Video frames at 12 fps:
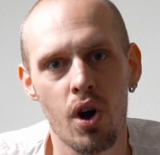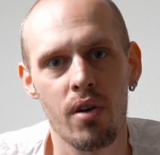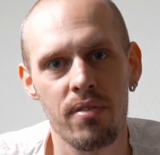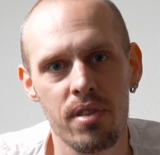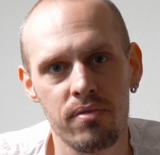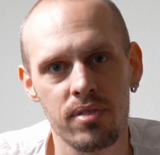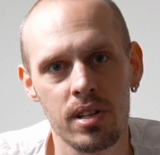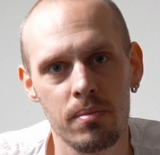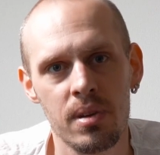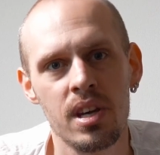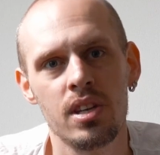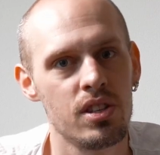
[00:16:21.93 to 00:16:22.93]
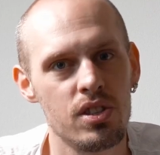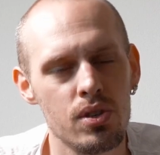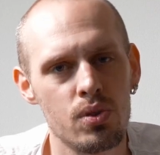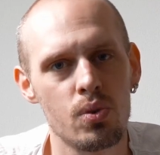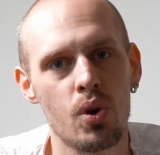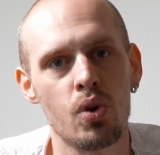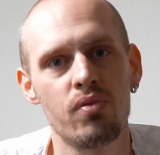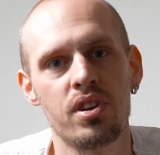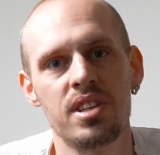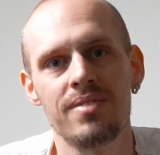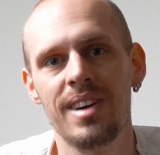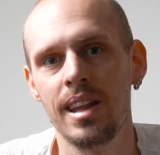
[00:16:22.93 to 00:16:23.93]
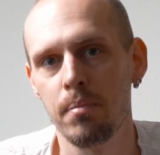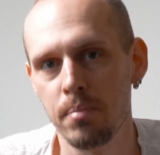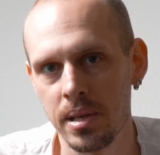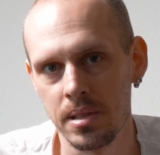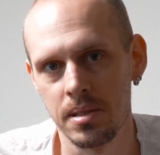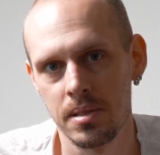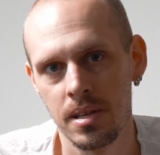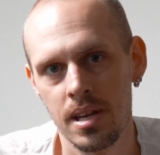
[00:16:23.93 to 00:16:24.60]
of the film due to overdevelopment.